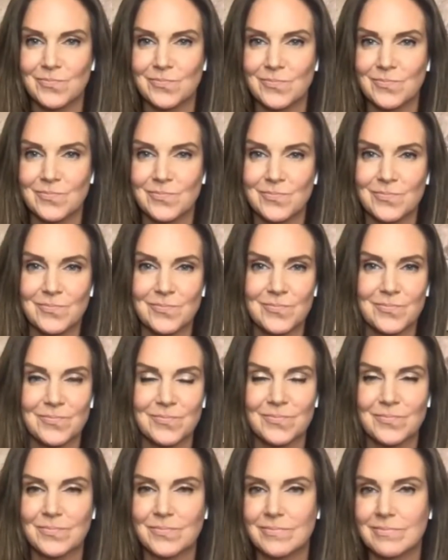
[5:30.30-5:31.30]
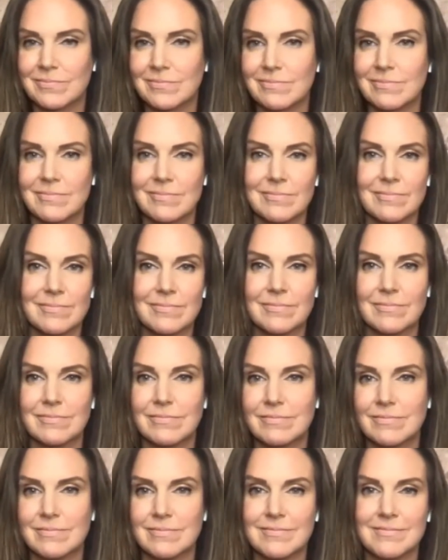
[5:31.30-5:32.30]

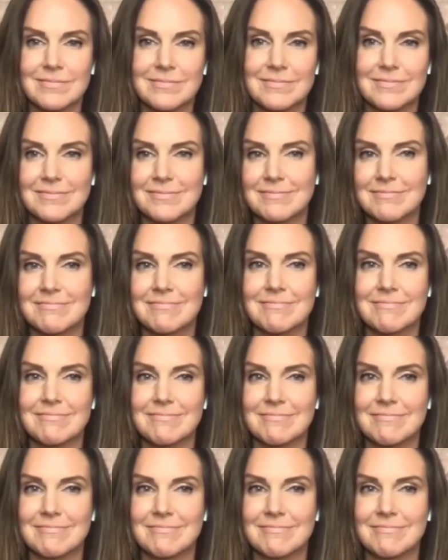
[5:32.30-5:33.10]
(silent)